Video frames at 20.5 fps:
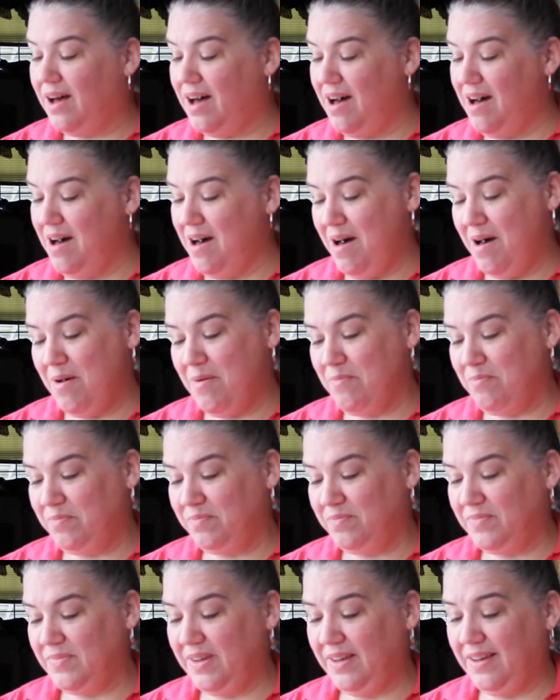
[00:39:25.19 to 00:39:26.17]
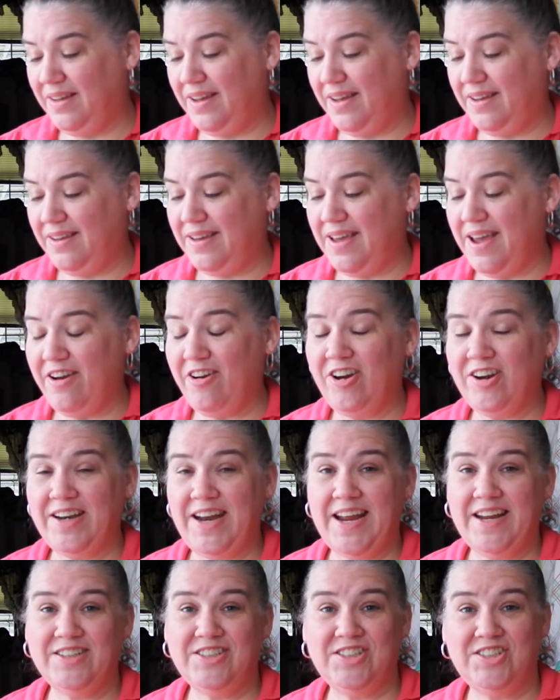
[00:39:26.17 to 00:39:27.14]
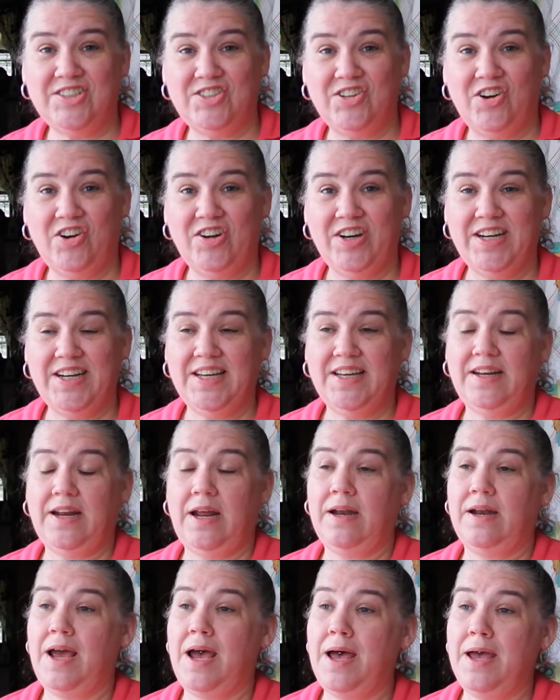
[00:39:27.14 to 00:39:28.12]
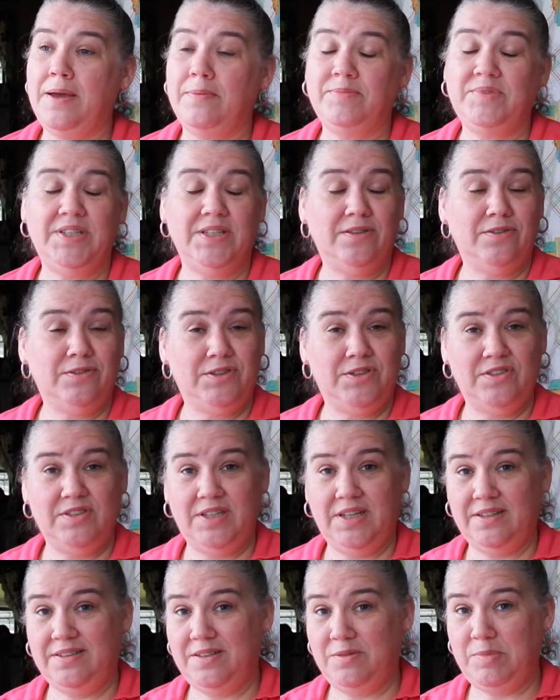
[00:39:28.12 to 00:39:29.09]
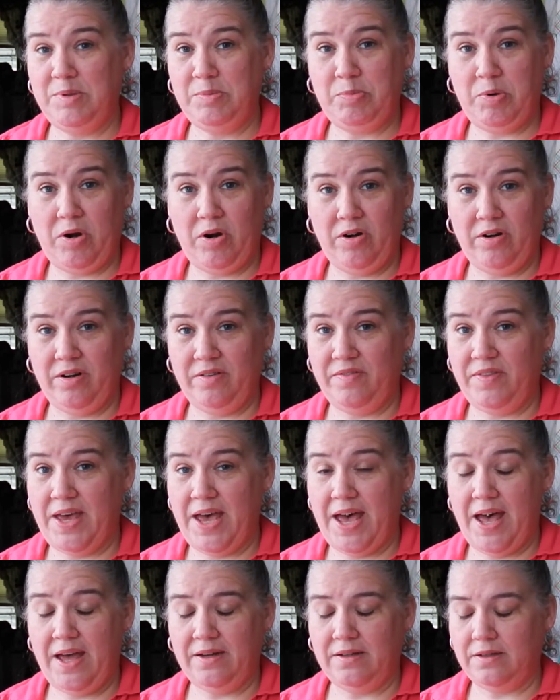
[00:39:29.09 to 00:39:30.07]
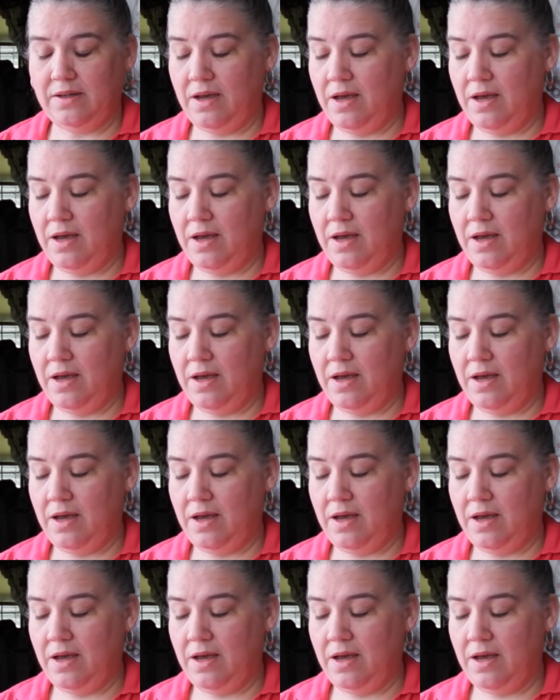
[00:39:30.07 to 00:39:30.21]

Um, Garrett and Angie started it, and I am tickled to death to be part of that.